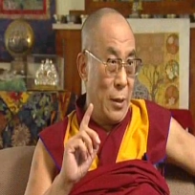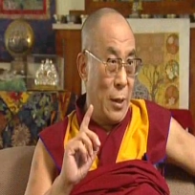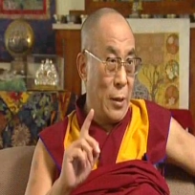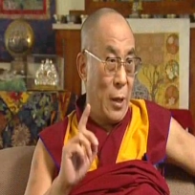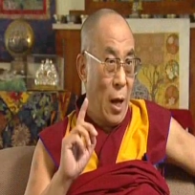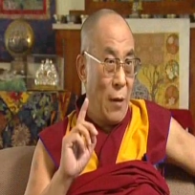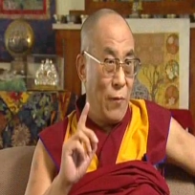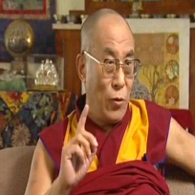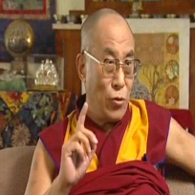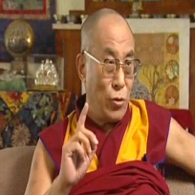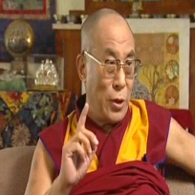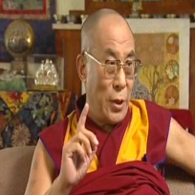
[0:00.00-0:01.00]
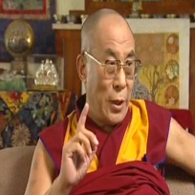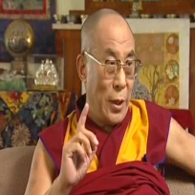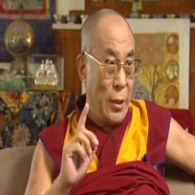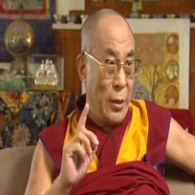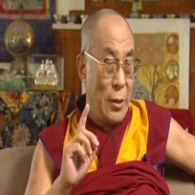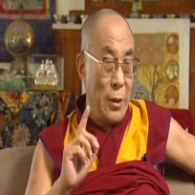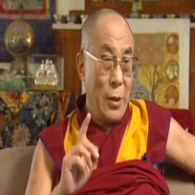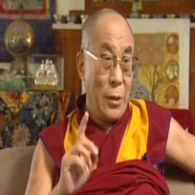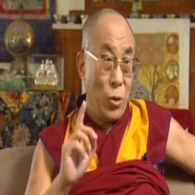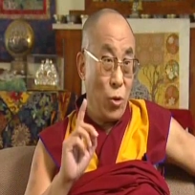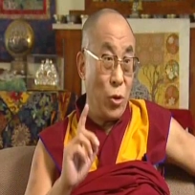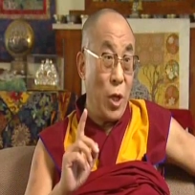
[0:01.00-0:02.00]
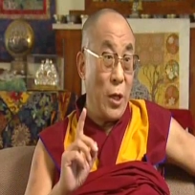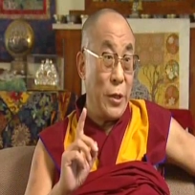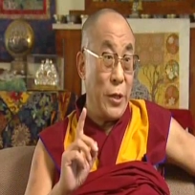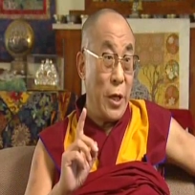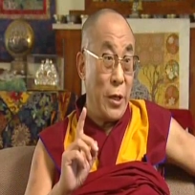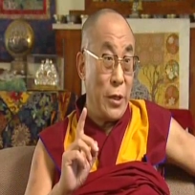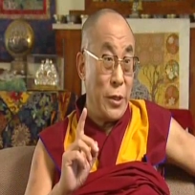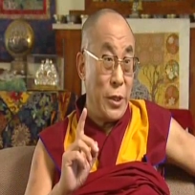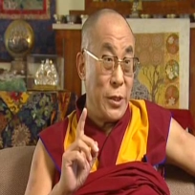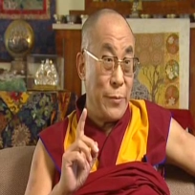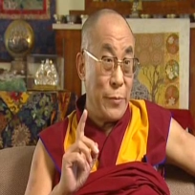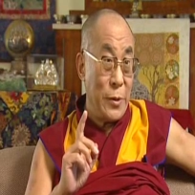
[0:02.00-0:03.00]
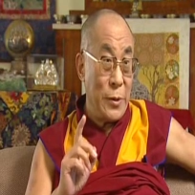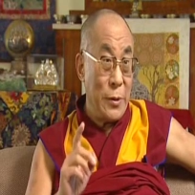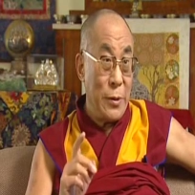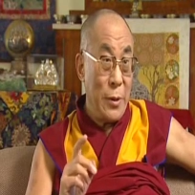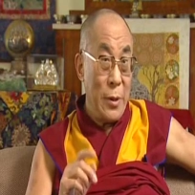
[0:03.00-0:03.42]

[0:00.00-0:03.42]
I think unfortunately, the totalitarian regimes,